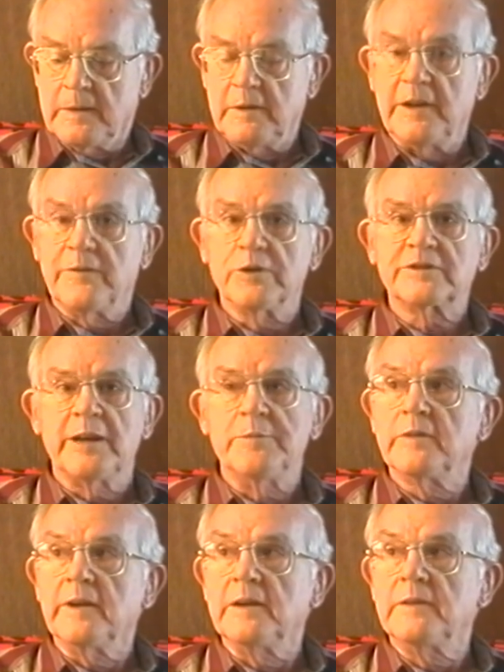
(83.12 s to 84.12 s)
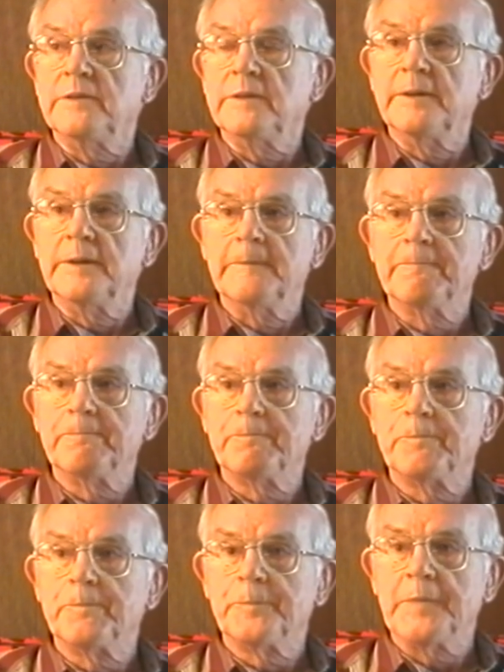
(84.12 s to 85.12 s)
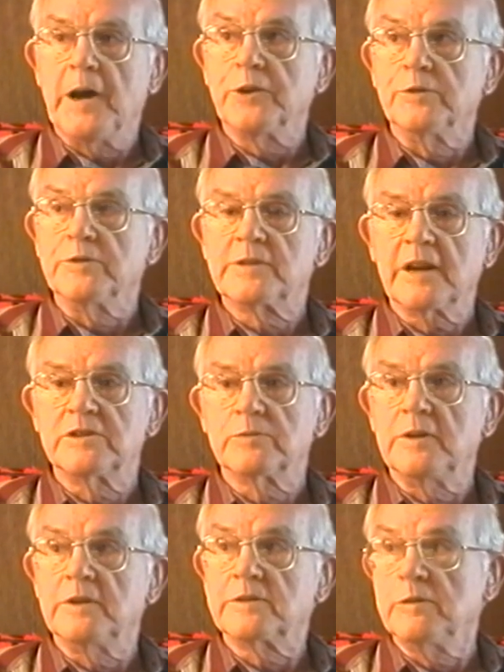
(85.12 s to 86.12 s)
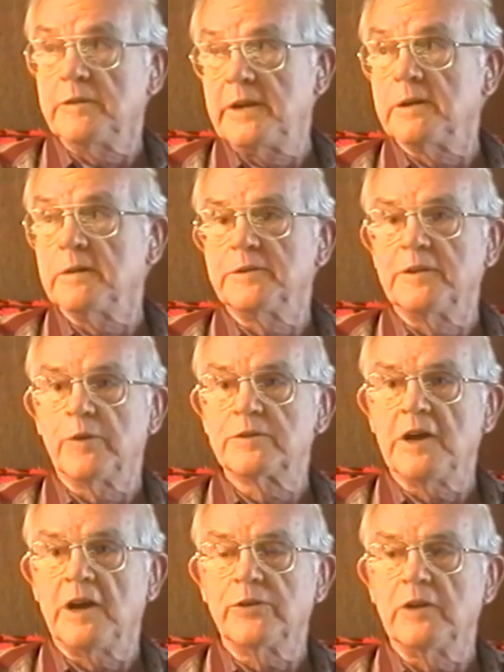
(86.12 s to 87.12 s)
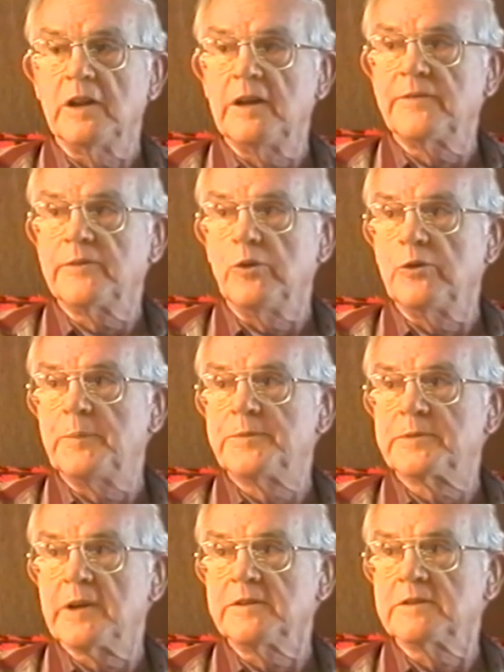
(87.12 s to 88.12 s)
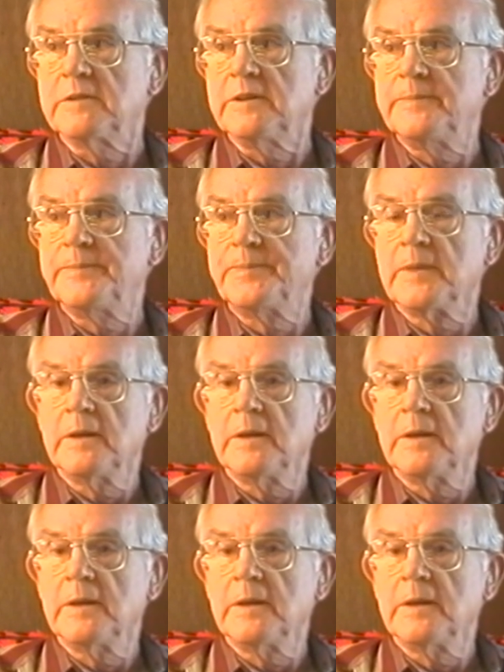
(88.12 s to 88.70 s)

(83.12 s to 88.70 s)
And they first came here, they lived in the um, house on 6th Street Still there, the first house on the left going up 2nd Street.